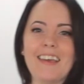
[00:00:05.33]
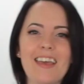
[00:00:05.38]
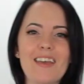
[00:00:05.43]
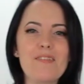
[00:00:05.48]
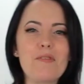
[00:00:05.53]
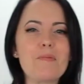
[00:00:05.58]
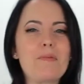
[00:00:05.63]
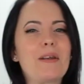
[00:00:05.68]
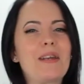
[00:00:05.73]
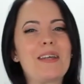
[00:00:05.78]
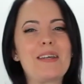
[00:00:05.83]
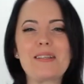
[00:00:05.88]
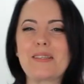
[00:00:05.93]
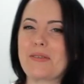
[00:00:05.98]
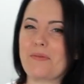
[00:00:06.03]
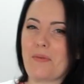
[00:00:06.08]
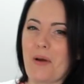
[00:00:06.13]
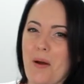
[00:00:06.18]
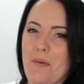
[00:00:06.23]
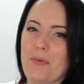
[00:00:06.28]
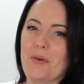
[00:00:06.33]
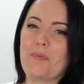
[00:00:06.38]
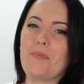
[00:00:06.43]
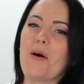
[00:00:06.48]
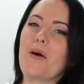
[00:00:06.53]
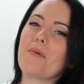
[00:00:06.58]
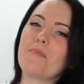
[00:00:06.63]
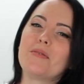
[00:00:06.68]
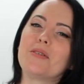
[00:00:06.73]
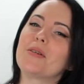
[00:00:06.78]
Hey everybody, it's Robin and
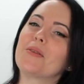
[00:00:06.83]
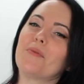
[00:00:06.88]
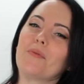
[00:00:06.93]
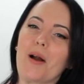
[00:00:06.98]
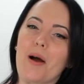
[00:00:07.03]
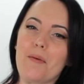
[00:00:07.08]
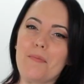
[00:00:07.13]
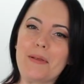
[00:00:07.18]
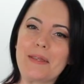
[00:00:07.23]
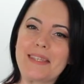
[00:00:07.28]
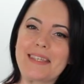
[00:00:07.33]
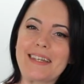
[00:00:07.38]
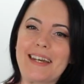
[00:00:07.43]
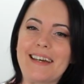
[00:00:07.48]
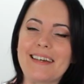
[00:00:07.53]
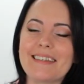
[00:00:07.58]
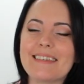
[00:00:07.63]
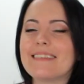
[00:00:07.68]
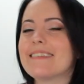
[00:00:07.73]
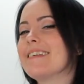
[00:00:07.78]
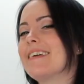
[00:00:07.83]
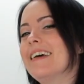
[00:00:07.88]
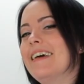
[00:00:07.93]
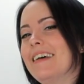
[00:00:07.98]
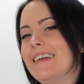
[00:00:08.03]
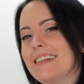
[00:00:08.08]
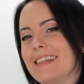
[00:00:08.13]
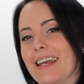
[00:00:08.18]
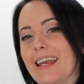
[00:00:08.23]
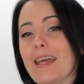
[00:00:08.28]
welcome to the Robin's Nest.
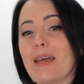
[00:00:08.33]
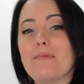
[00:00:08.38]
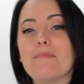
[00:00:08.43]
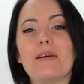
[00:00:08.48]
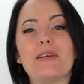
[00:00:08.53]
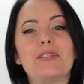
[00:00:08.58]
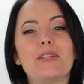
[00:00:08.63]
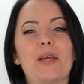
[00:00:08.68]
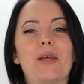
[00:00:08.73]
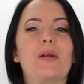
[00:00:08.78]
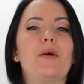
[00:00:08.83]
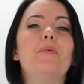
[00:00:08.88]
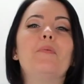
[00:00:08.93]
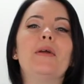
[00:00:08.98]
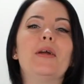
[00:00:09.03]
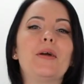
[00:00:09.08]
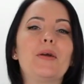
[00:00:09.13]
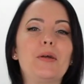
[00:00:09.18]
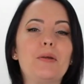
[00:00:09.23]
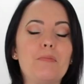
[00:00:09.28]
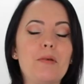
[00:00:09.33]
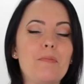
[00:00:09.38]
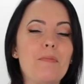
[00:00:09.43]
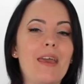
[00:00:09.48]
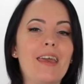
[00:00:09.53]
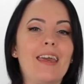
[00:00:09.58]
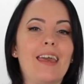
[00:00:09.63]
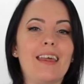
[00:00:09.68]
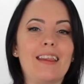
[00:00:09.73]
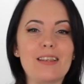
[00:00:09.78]
Today on my channel we are going to be
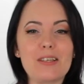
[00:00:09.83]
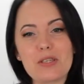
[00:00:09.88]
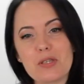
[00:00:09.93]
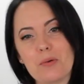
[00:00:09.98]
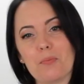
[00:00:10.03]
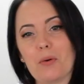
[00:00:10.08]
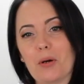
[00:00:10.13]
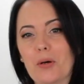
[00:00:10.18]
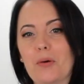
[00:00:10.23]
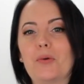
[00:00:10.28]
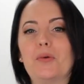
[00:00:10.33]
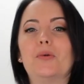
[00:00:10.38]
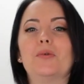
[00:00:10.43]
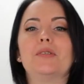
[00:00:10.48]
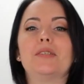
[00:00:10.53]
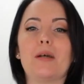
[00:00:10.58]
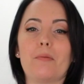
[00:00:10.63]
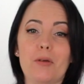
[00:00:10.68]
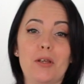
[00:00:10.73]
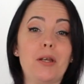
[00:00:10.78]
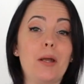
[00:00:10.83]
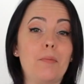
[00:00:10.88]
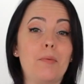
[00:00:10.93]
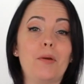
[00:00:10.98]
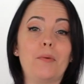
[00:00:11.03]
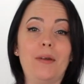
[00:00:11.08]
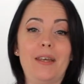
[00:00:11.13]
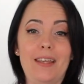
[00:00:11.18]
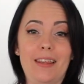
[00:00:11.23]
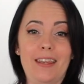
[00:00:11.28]
making this super cool
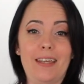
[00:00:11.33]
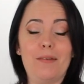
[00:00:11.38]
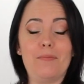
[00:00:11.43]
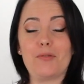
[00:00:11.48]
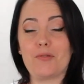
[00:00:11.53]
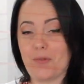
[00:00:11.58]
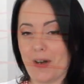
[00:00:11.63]
WWE themed